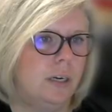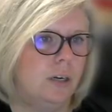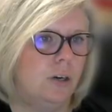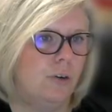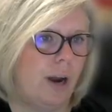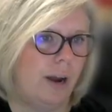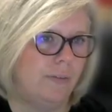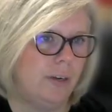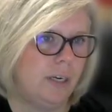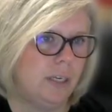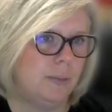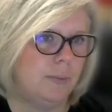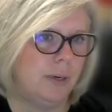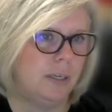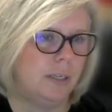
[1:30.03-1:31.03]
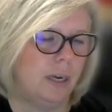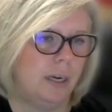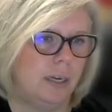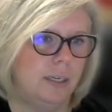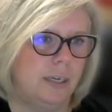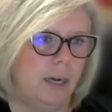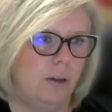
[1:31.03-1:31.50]
graphics because I
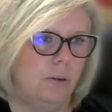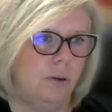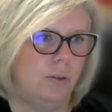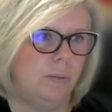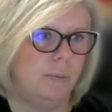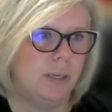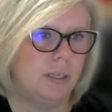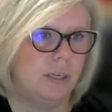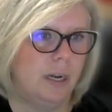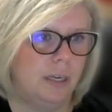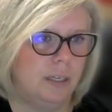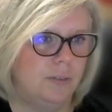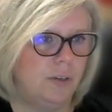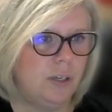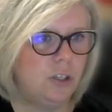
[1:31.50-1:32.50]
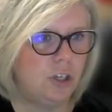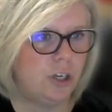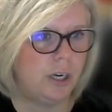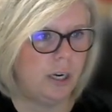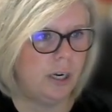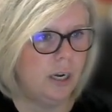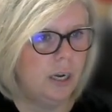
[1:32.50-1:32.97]
can download them as an
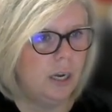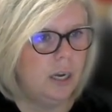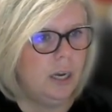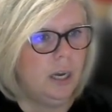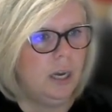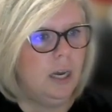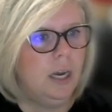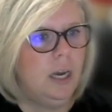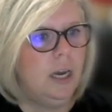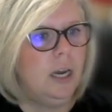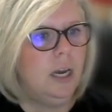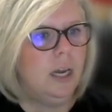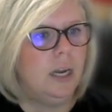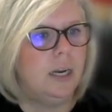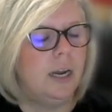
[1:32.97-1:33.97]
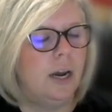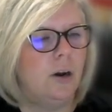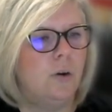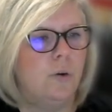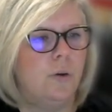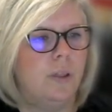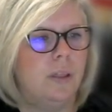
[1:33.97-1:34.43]
SVG.
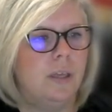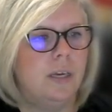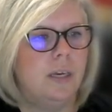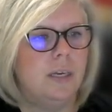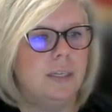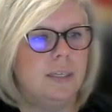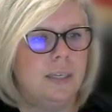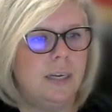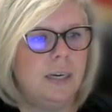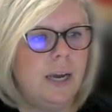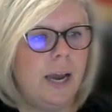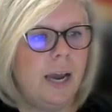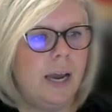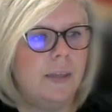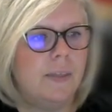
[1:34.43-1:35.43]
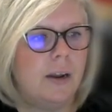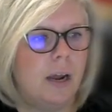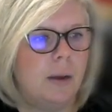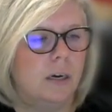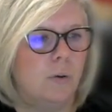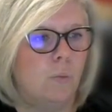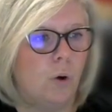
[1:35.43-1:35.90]
Now, the Santa hat that
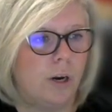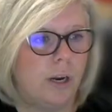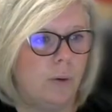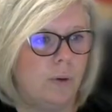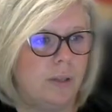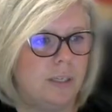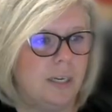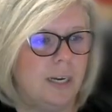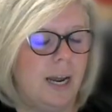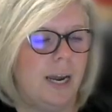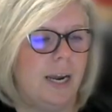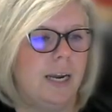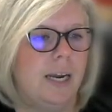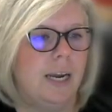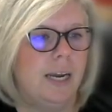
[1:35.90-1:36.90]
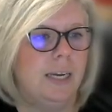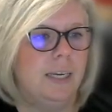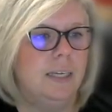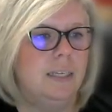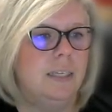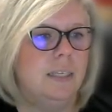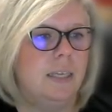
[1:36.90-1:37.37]
I'm working with today
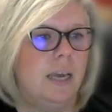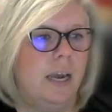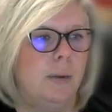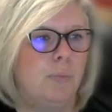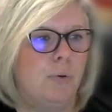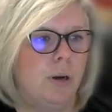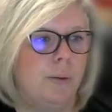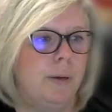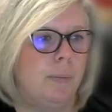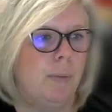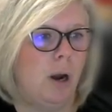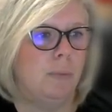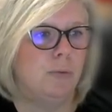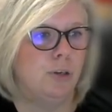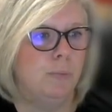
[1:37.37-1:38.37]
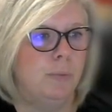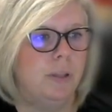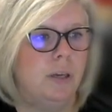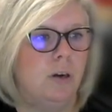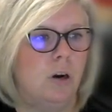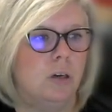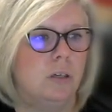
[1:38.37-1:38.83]
is a premium option, but
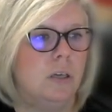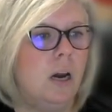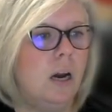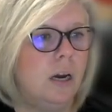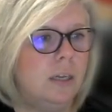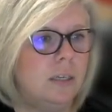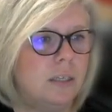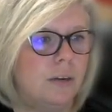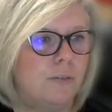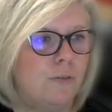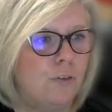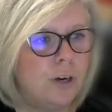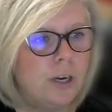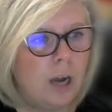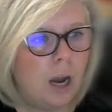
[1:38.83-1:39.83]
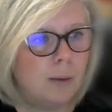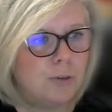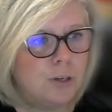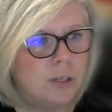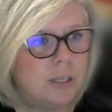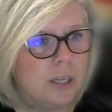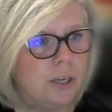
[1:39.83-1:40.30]
there are tons of free
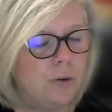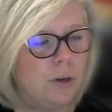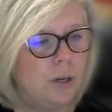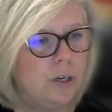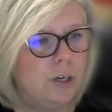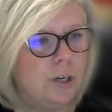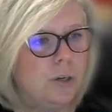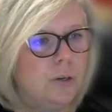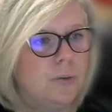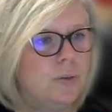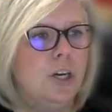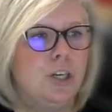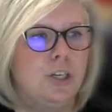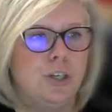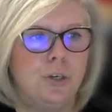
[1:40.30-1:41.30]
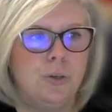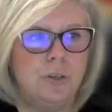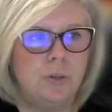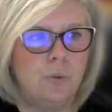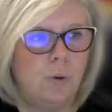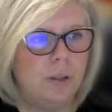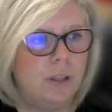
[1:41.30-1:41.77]
options that you can use. Choose
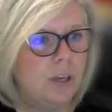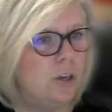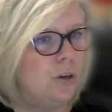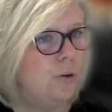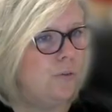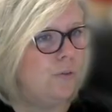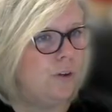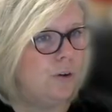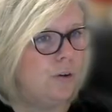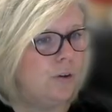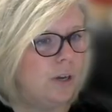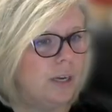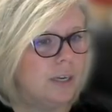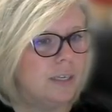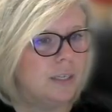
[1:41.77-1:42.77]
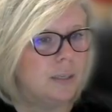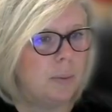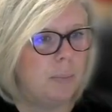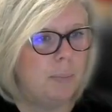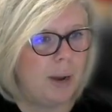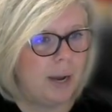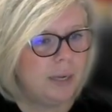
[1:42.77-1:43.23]
the one that you feel is
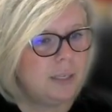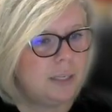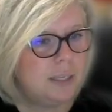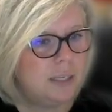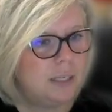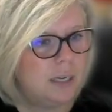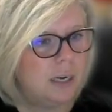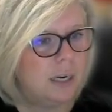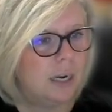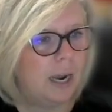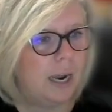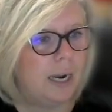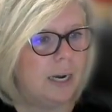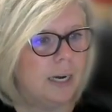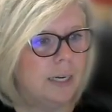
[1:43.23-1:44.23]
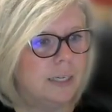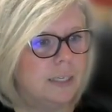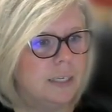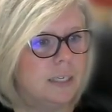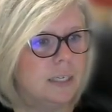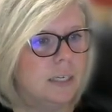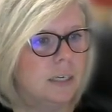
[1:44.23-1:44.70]
best, and